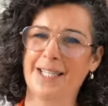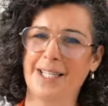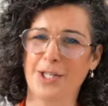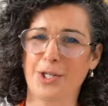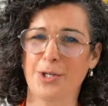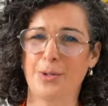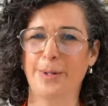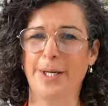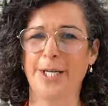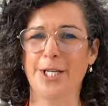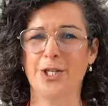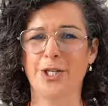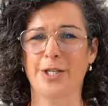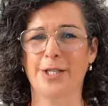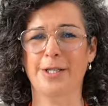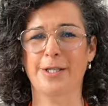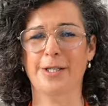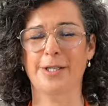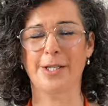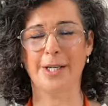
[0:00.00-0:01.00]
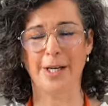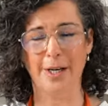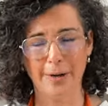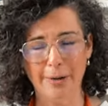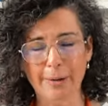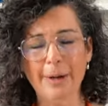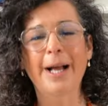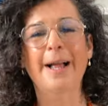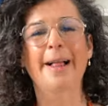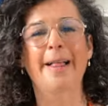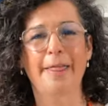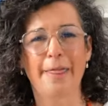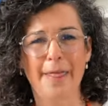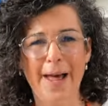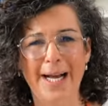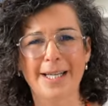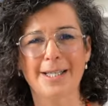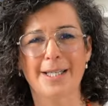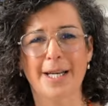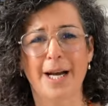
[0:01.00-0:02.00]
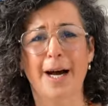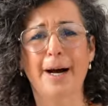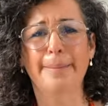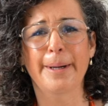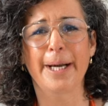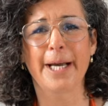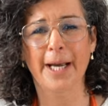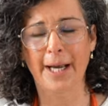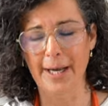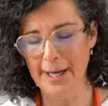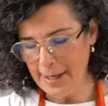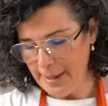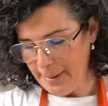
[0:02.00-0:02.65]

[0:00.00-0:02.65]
situation, so that's coming.